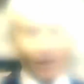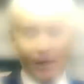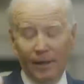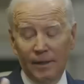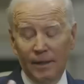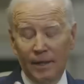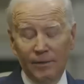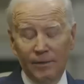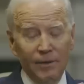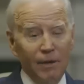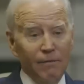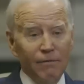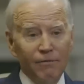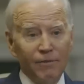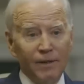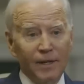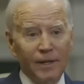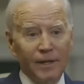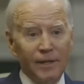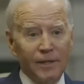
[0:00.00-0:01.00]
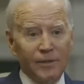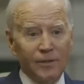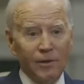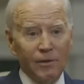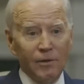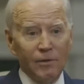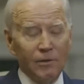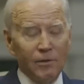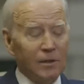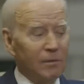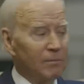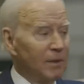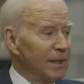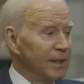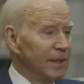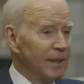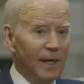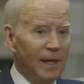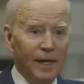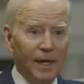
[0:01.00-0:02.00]
And I'll never forget, I turned and looked at my
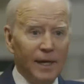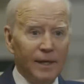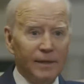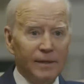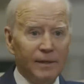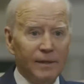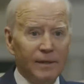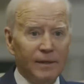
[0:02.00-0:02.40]
dad.